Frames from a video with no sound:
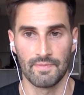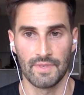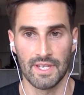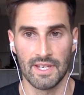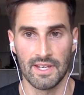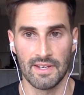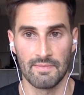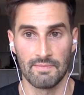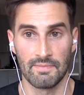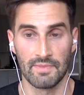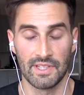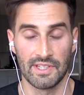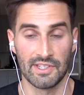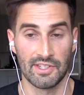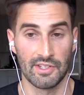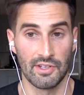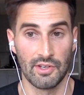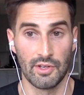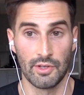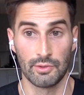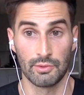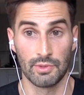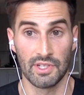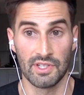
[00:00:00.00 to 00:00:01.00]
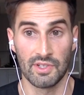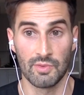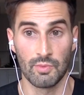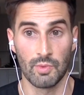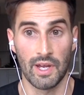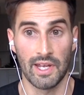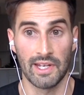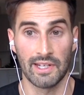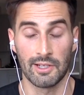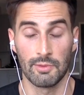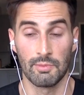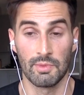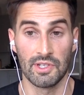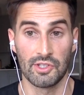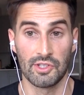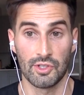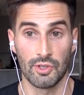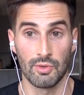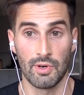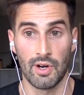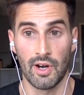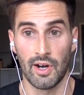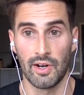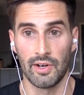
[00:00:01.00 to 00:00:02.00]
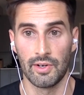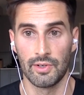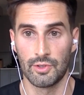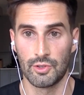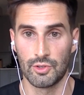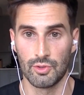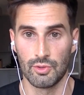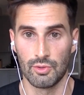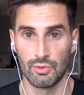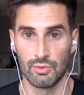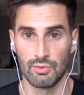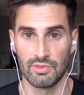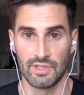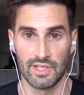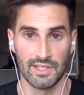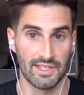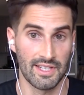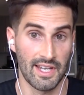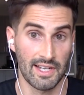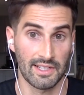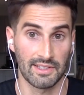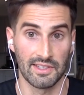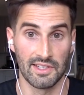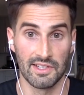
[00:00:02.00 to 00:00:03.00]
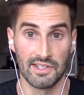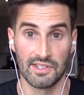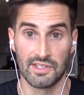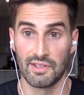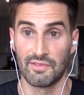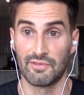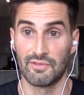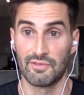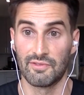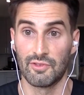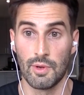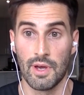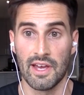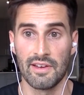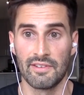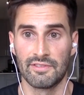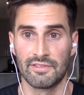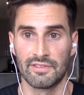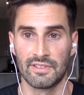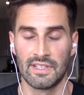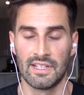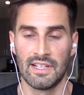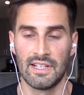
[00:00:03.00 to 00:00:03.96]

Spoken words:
And it's another reason why it can be so hard to detect these if you have